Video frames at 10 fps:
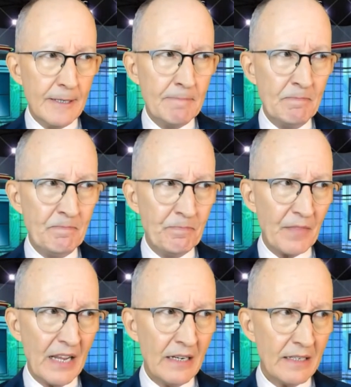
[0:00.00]

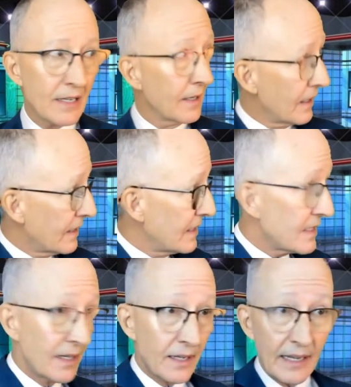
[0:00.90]
and done a little of this, a
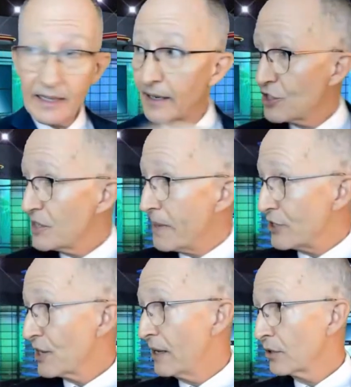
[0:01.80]
little of that. Now she's
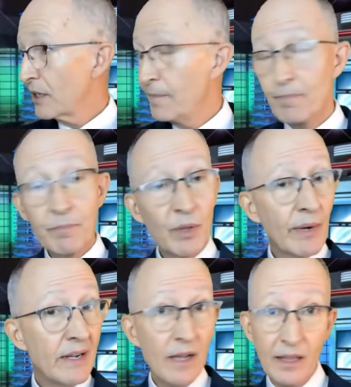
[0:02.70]
managing a health club. By the way,
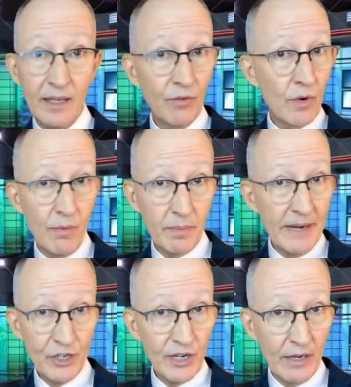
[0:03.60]
nothing wrong with
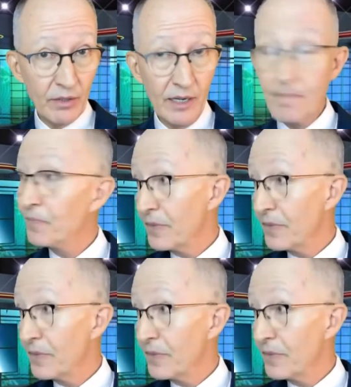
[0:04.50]
managing a health club.